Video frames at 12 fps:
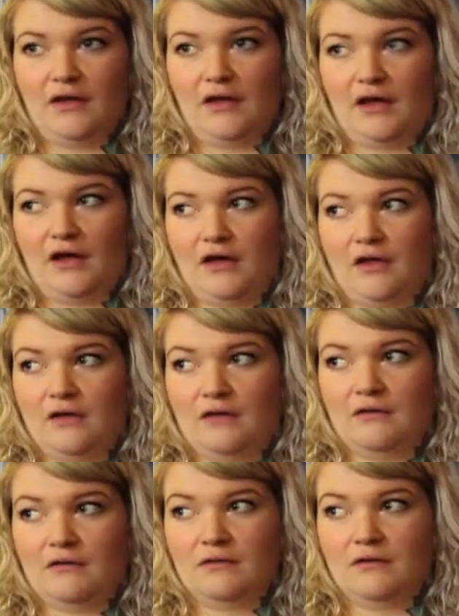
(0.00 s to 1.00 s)

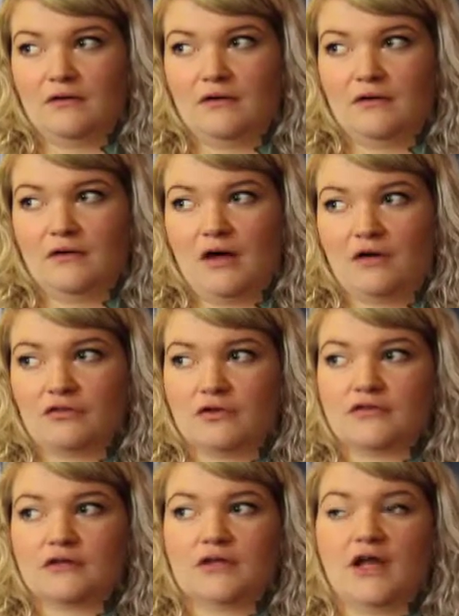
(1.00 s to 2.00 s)
And
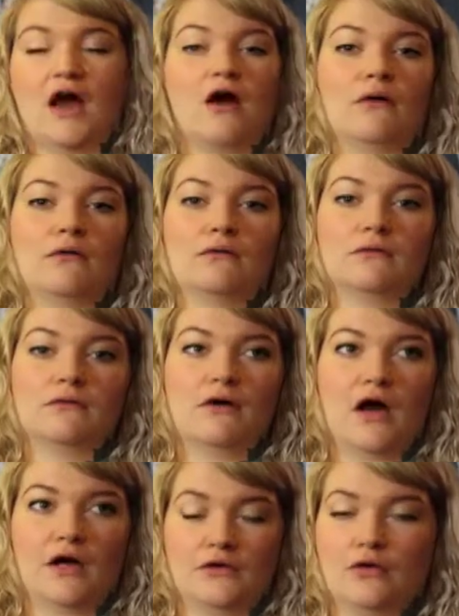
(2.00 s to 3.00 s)
unfortunately, now
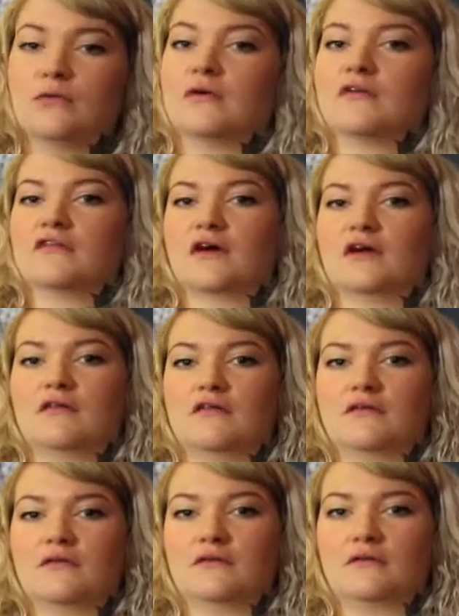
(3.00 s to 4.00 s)
I know what the
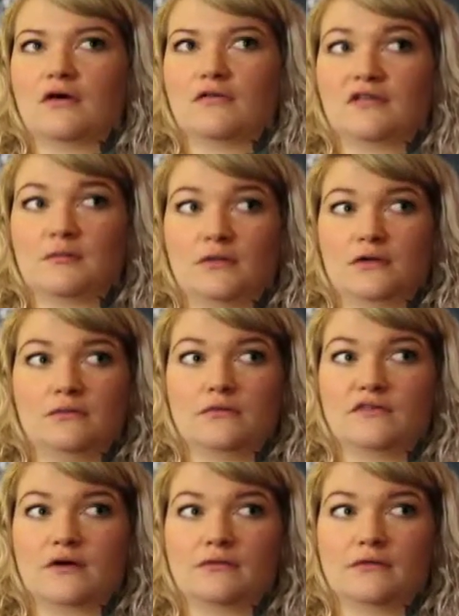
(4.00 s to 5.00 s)
signs of somebody who's
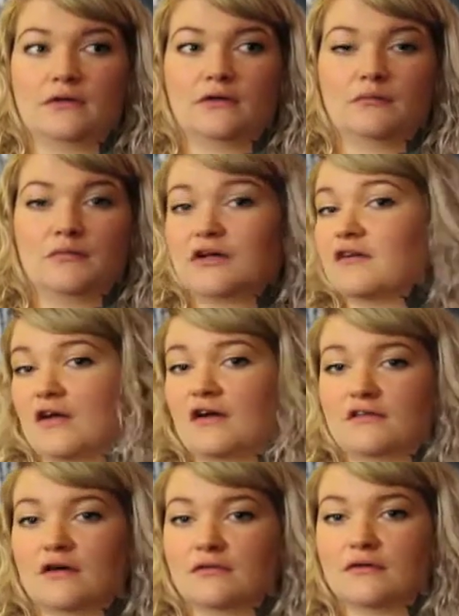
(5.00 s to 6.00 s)
suffering because I
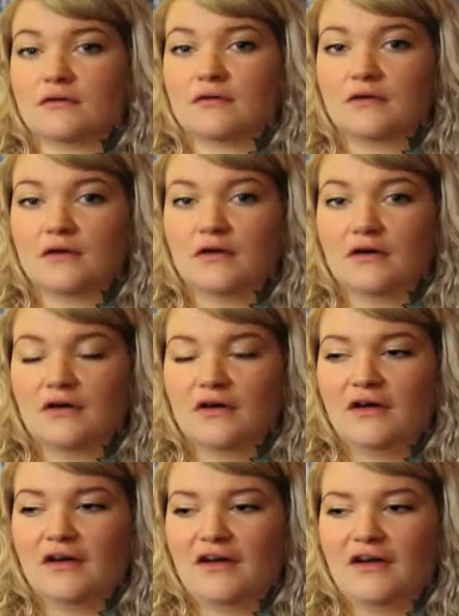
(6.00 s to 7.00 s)
suffered.
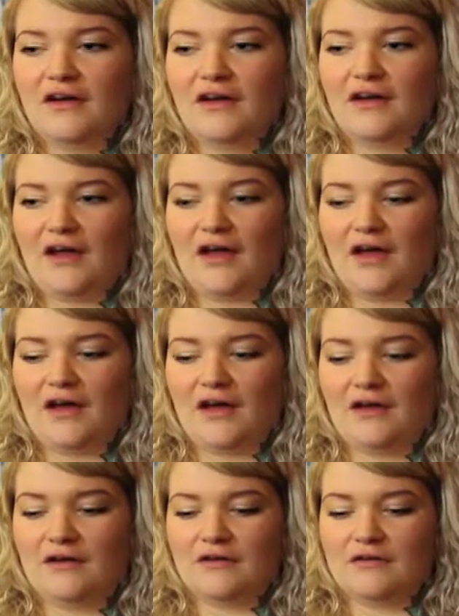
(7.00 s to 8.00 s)

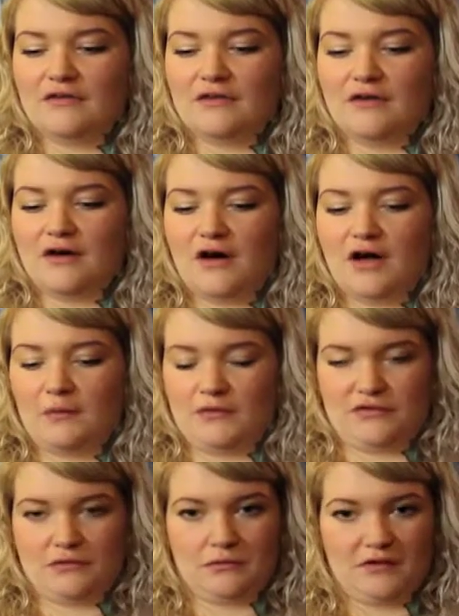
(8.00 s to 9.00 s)
And I want
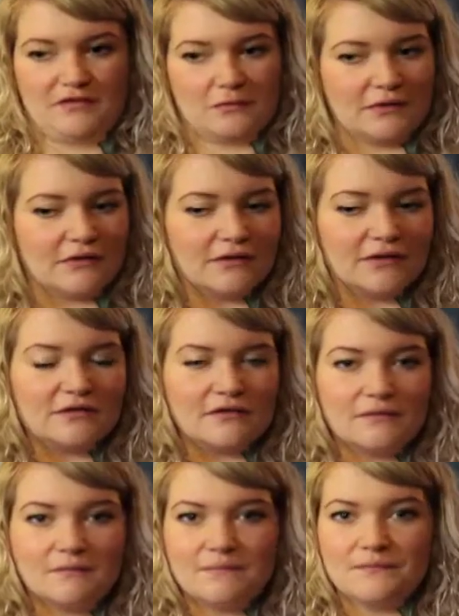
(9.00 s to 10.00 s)
to raise
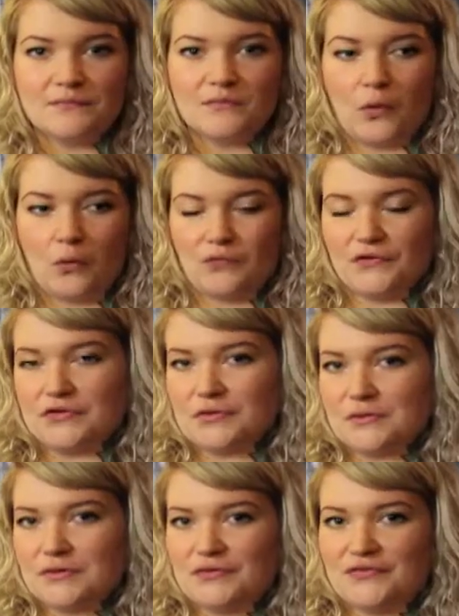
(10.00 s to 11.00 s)
awareness hopefully do
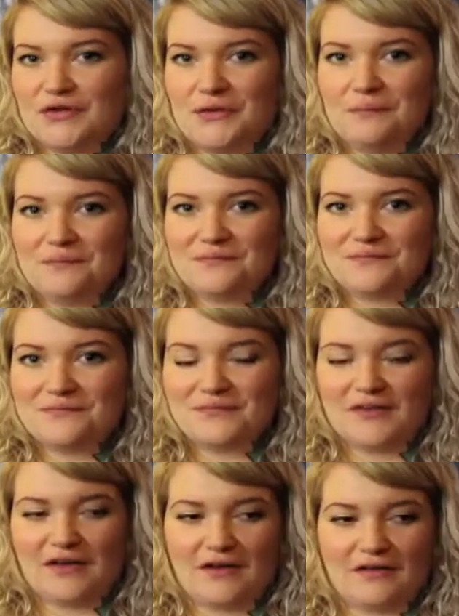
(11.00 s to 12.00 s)
a little film
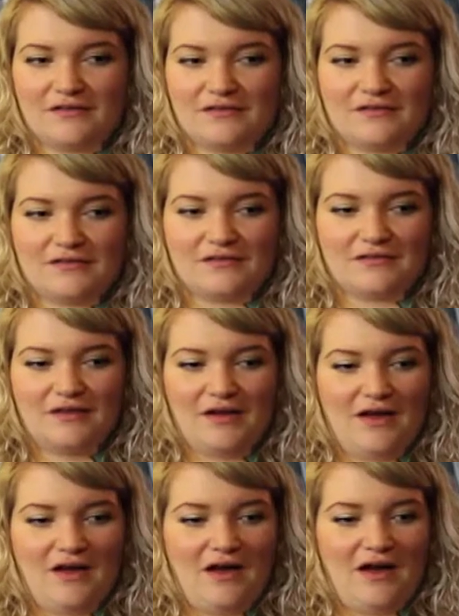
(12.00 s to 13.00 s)
because
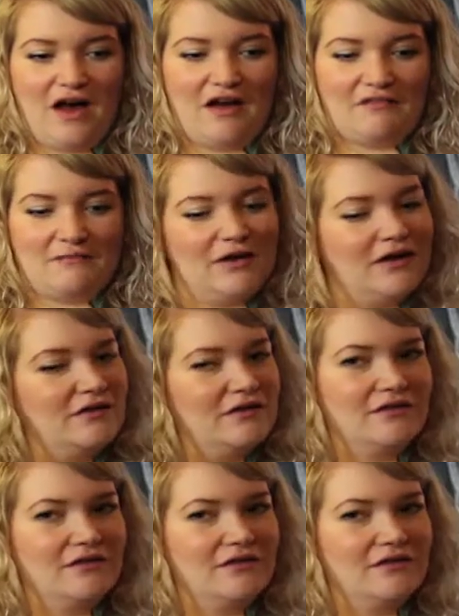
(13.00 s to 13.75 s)
I've met